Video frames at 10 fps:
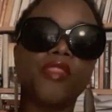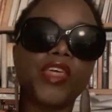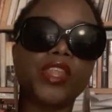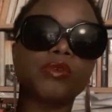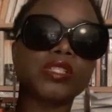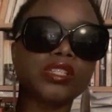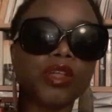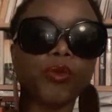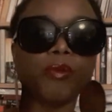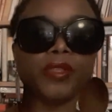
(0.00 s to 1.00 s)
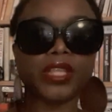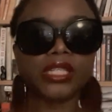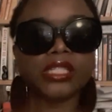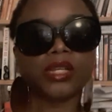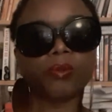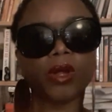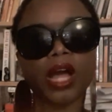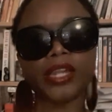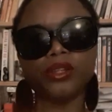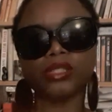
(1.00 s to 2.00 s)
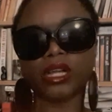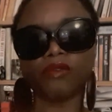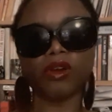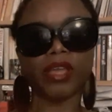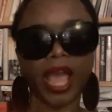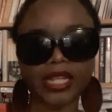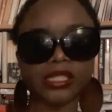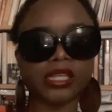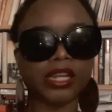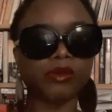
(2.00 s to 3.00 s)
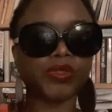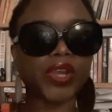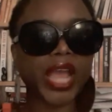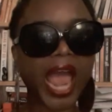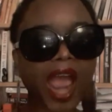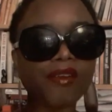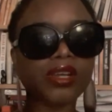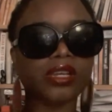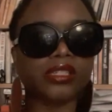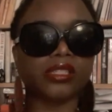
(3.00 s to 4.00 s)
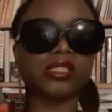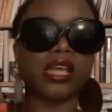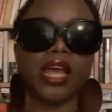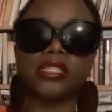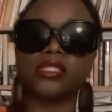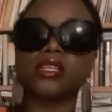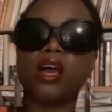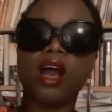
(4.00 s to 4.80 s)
Then there was another woman that said, well, I don't think I've got cancer. And he was very arrogant and